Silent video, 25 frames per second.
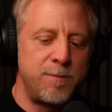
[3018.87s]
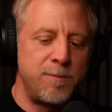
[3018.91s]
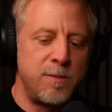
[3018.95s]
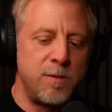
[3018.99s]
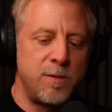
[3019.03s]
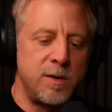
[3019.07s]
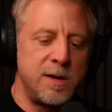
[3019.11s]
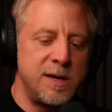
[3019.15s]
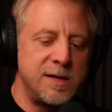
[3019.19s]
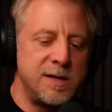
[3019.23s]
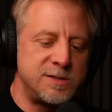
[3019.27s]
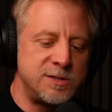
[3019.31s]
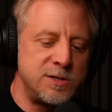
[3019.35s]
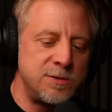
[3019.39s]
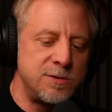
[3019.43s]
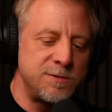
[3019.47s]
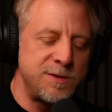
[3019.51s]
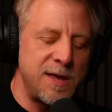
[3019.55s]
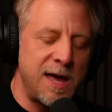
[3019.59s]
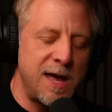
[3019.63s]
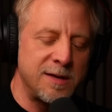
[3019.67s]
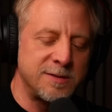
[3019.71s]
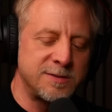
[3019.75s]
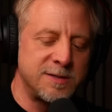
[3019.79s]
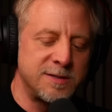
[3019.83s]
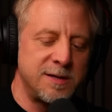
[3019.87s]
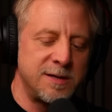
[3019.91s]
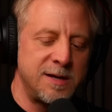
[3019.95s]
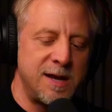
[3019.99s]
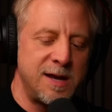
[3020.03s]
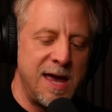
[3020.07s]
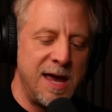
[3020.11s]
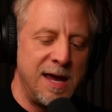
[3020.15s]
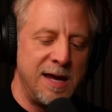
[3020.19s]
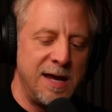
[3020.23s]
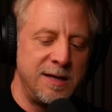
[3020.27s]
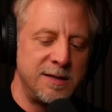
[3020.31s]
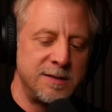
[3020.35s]
In
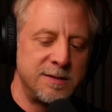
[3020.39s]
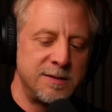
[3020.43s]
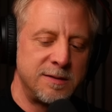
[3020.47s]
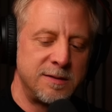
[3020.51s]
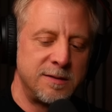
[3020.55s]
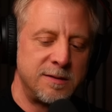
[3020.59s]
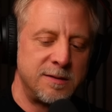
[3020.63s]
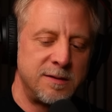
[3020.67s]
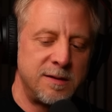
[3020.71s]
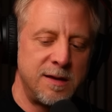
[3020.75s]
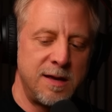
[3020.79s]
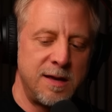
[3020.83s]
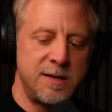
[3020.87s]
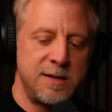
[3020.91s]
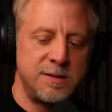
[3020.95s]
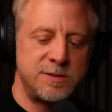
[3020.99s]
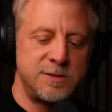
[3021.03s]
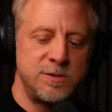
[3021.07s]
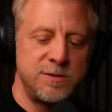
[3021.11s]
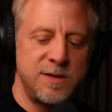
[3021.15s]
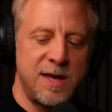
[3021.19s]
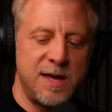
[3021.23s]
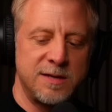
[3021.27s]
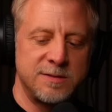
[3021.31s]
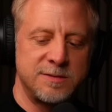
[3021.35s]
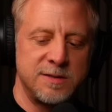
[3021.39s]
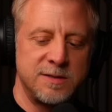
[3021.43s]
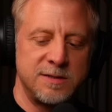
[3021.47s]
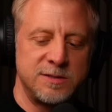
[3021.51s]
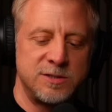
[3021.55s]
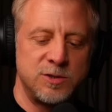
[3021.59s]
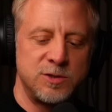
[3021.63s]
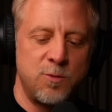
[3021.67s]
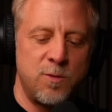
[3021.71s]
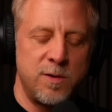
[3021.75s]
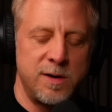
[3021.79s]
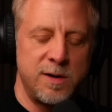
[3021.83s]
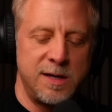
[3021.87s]
2008 and
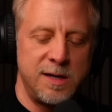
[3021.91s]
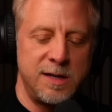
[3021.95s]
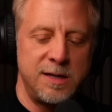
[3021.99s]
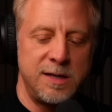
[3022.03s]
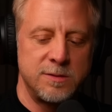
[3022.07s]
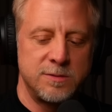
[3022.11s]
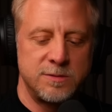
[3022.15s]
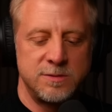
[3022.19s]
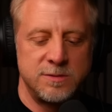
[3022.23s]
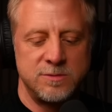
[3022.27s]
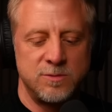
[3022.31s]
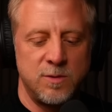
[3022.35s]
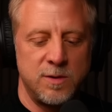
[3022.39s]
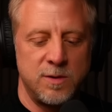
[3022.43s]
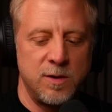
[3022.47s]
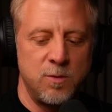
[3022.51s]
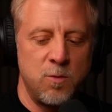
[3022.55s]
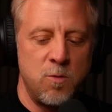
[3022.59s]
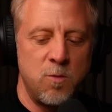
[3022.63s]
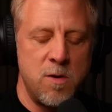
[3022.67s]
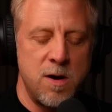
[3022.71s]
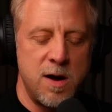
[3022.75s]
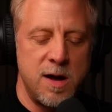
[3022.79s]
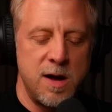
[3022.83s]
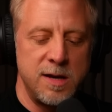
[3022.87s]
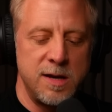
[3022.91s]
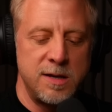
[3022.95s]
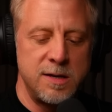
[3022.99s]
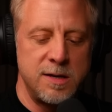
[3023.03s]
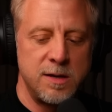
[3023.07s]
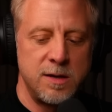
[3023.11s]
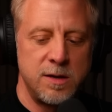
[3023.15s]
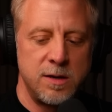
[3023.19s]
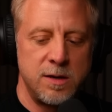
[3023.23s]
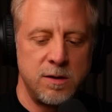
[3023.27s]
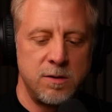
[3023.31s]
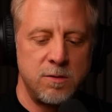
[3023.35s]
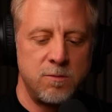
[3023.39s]
2020 or 21,
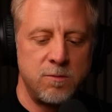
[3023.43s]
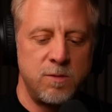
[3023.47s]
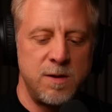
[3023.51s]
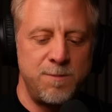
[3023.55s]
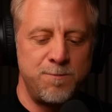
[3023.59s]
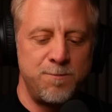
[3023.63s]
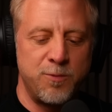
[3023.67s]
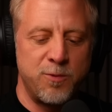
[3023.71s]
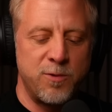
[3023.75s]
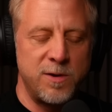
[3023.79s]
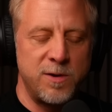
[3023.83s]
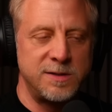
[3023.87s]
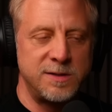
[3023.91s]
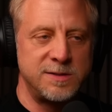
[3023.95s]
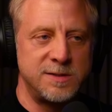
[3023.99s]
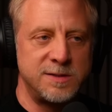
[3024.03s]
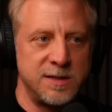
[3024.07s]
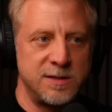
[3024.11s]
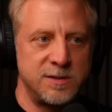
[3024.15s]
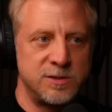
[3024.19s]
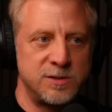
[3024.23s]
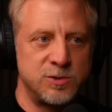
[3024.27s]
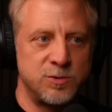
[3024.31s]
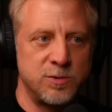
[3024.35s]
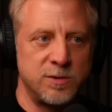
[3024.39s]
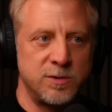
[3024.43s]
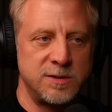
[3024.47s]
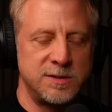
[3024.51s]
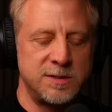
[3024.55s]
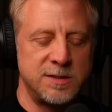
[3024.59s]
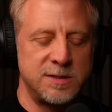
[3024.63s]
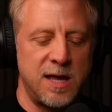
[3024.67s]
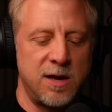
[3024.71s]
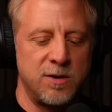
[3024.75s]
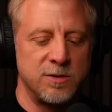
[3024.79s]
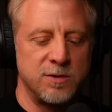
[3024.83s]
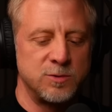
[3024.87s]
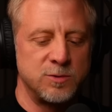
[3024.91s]
we printed trillions of
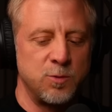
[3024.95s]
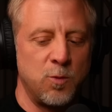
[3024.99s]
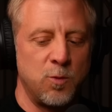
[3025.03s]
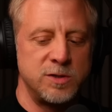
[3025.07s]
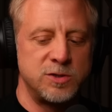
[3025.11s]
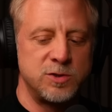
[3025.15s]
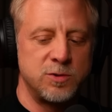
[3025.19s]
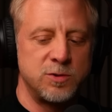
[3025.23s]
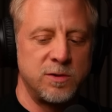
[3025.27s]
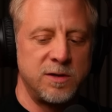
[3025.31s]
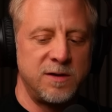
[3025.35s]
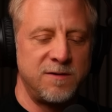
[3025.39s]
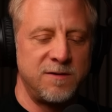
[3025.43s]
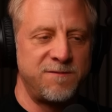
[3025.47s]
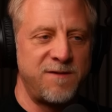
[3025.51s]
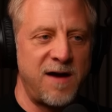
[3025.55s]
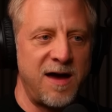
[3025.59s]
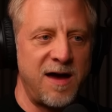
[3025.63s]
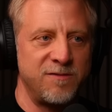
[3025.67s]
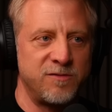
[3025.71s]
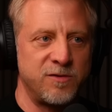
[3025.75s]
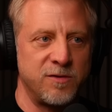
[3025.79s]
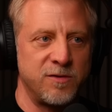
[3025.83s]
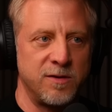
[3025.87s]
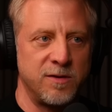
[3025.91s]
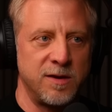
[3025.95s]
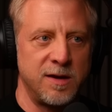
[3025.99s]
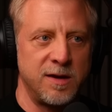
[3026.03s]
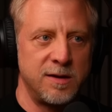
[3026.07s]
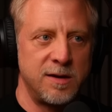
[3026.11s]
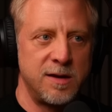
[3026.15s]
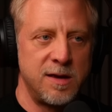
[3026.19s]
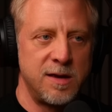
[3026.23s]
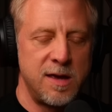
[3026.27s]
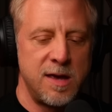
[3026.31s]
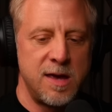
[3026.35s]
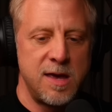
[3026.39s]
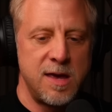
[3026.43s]
dollars, 1 trillion, 5 trillion.
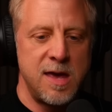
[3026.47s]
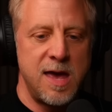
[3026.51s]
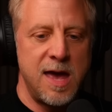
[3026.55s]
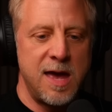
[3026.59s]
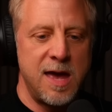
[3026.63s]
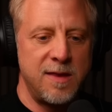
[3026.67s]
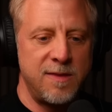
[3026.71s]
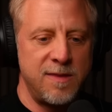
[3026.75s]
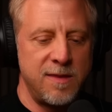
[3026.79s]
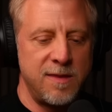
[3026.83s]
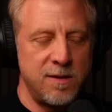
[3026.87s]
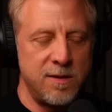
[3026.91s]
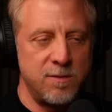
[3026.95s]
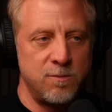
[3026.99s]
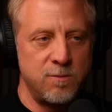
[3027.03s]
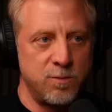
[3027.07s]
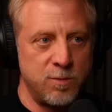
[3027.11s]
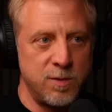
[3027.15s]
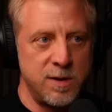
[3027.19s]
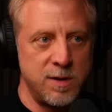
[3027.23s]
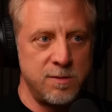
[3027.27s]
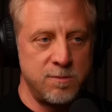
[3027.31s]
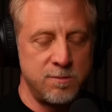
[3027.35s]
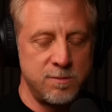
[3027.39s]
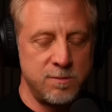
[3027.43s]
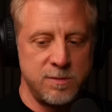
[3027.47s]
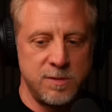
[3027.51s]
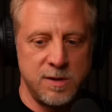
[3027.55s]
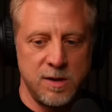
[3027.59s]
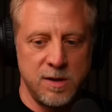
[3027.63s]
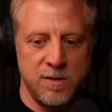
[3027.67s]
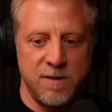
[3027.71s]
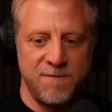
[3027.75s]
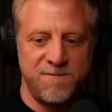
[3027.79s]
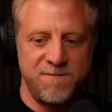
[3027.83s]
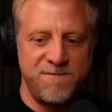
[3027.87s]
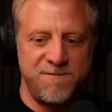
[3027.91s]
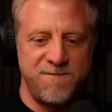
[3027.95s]
And
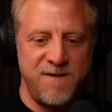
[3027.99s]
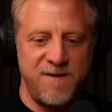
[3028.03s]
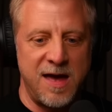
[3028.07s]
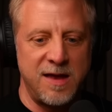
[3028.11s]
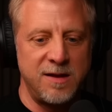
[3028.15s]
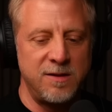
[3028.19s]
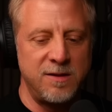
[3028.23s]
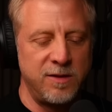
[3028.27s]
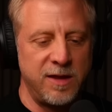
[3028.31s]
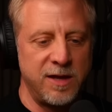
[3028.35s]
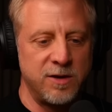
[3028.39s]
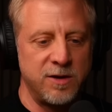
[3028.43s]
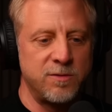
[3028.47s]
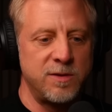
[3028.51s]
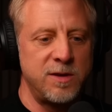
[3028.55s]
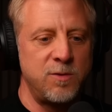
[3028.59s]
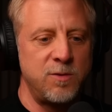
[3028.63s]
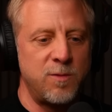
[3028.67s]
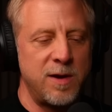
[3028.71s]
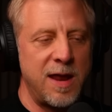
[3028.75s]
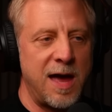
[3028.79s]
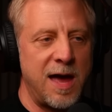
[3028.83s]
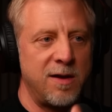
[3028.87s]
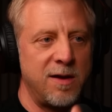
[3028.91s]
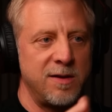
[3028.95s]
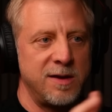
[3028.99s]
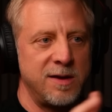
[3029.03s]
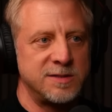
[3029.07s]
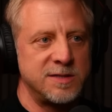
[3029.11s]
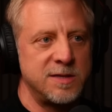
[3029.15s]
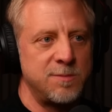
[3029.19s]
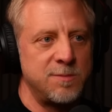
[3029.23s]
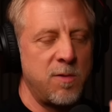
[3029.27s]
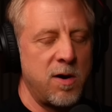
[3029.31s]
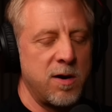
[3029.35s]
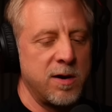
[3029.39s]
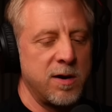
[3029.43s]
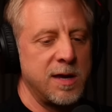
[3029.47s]
the Fed literally went out into the
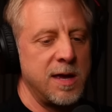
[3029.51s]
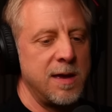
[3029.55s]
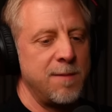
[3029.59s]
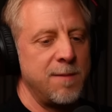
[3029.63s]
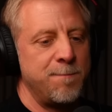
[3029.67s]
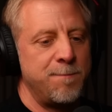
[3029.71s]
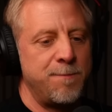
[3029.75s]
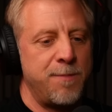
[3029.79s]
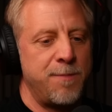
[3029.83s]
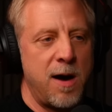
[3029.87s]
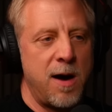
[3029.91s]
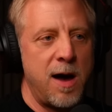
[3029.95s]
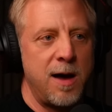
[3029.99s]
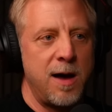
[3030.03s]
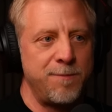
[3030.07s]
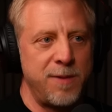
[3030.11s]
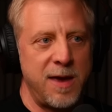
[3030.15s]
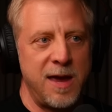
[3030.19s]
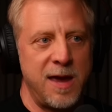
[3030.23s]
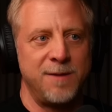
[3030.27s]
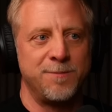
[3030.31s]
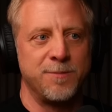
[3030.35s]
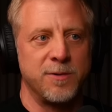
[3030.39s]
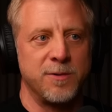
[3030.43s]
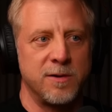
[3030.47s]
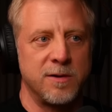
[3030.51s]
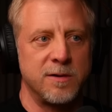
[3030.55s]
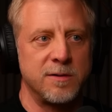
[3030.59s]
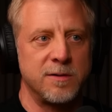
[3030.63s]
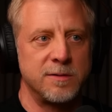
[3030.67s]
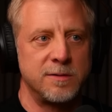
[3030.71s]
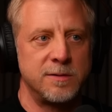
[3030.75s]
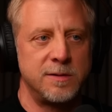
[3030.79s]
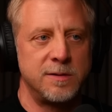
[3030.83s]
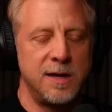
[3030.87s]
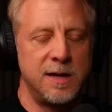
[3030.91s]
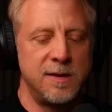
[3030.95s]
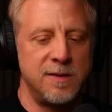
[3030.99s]
market and bought paper
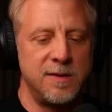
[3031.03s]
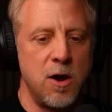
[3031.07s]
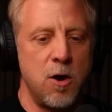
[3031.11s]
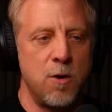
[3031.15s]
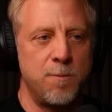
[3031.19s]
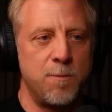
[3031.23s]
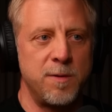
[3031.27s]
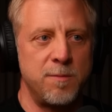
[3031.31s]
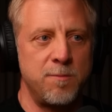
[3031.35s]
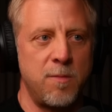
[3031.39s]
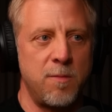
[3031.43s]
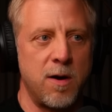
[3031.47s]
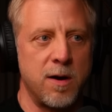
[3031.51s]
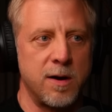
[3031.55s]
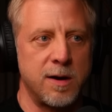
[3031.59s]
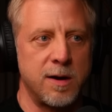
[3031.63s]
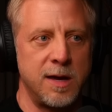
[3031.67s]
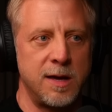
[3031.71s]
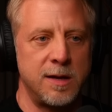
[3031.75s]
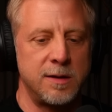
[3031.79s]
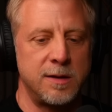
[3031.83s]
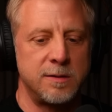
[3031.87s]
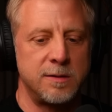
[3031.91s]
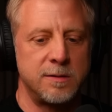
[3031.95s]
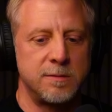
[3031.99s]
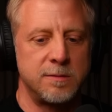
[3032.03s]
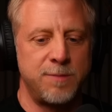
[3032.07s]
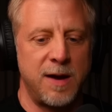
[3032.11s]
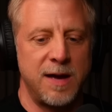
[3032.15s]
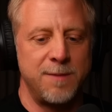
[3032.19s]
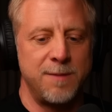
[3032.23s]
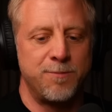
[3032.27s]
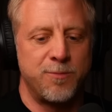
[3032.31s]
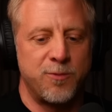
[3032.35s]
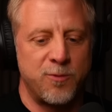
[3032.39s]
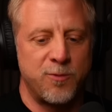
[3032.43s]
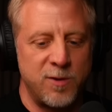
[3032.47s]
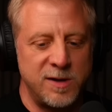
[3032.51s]
in the open market by
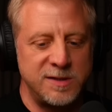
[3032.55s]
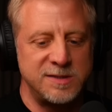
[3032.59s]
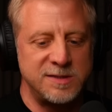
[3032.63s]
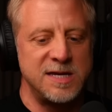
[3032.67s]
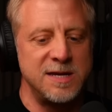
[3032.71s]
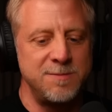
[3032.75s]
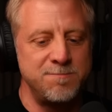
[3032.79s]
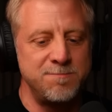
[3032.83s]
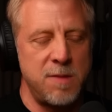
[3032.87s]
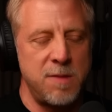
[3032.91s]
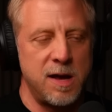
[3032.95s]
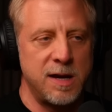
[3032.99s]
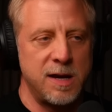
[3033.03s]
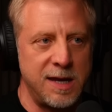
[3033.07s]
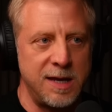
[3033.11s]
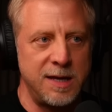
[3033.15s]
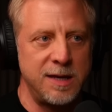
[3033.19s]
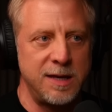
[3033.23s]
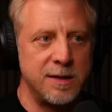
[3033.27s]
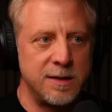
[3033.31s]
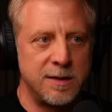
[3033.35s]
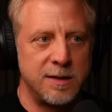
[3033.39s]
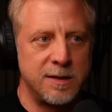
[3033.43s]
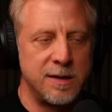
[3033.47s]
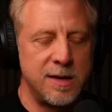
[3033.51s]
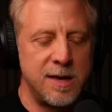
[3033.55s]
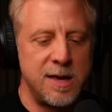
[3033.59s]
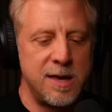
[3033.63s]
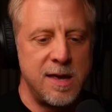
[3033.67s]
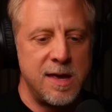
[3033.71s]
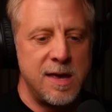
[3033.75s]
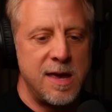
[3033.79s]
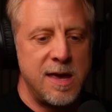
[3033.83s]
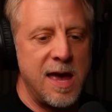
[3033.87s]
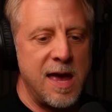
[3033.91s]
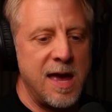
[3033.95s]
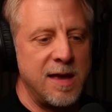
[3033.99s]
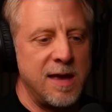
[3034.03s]
printing money
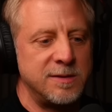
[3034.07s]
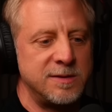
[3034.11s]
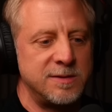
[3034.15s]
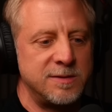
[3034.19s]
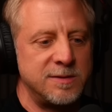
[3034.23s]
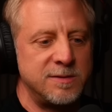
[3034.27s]
and